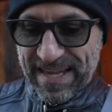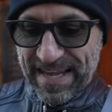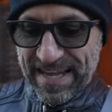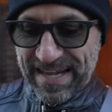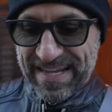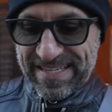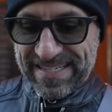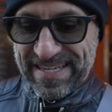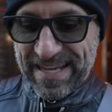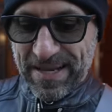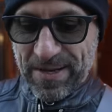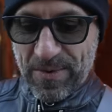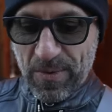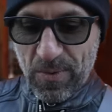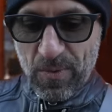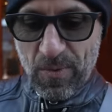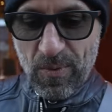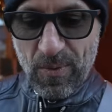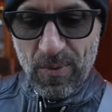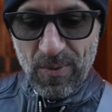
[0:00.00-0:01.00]
And I said,
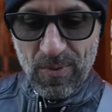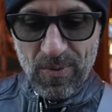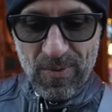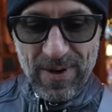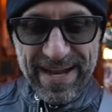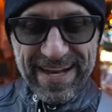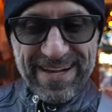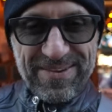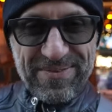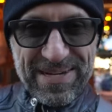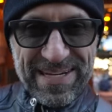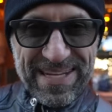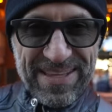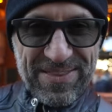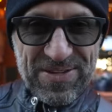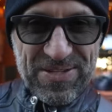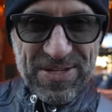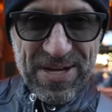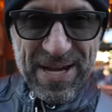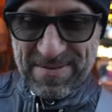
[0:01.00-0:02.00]
why do we need
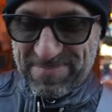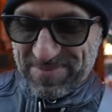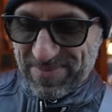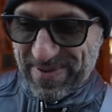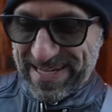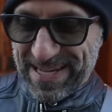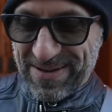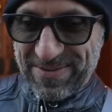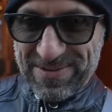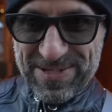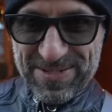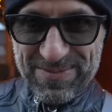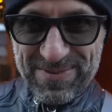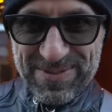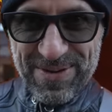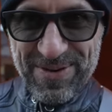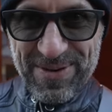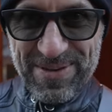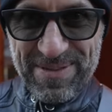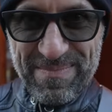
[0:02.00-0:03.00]
the chips? Why can't we just
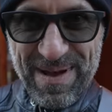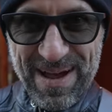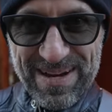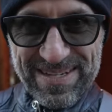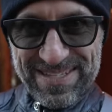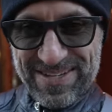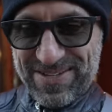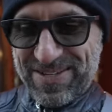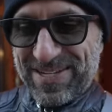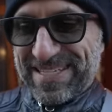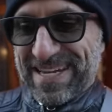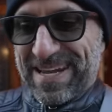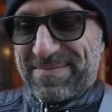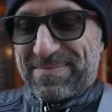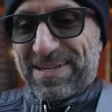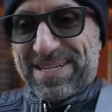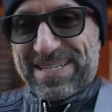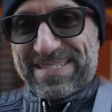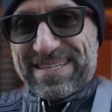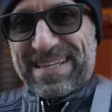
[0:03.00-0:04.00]
return the mugs? And she said,
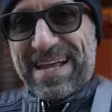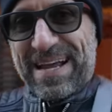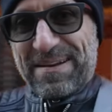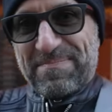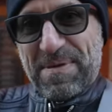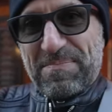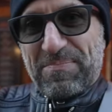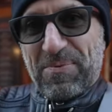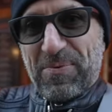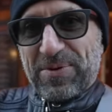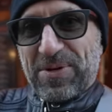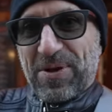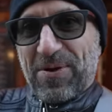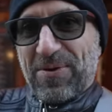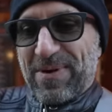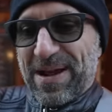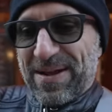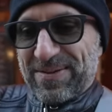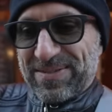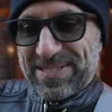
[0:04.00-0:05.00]
because a lot of people would go
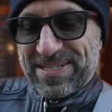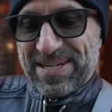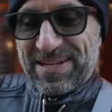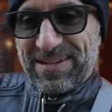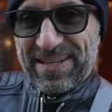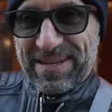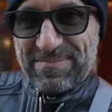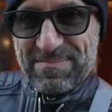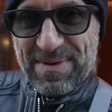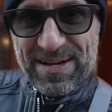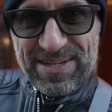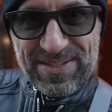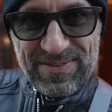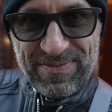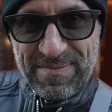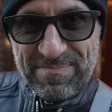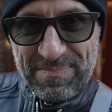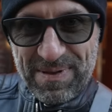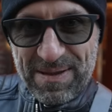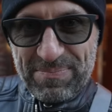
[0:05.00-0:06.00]
around stealing mugs
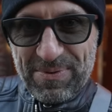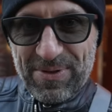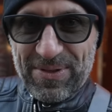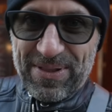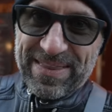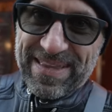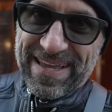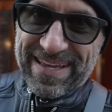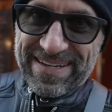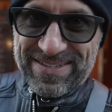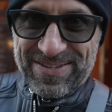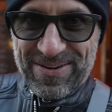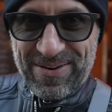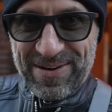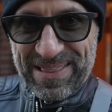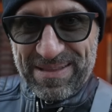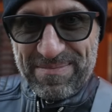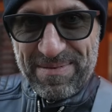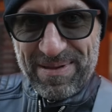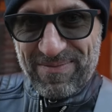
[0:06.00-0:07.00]
from people and then
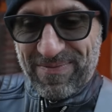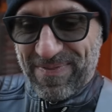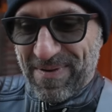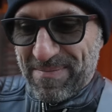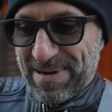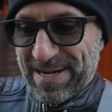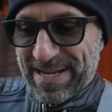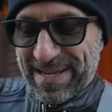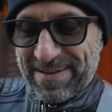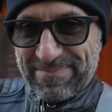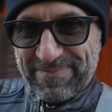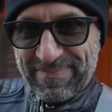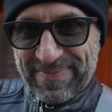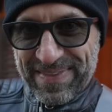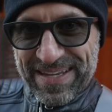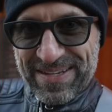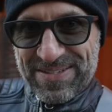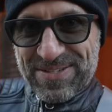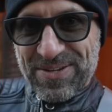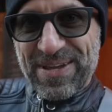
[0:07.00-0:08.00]
turning them in for money.
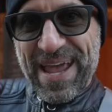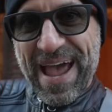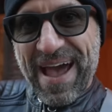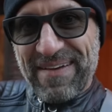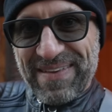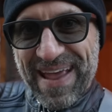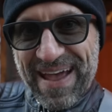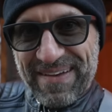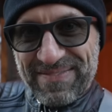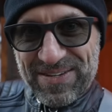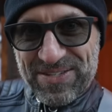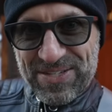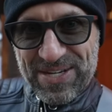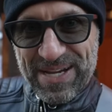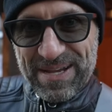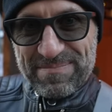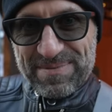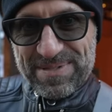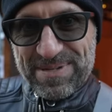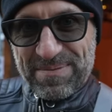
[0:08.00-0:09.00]
So you have to have the
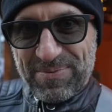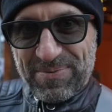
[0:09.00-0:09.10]
chips to